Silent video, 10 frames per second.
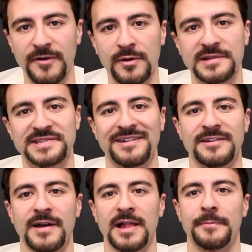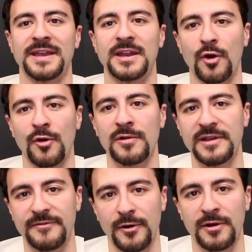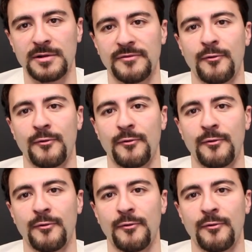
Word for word: focused on developing an early vertical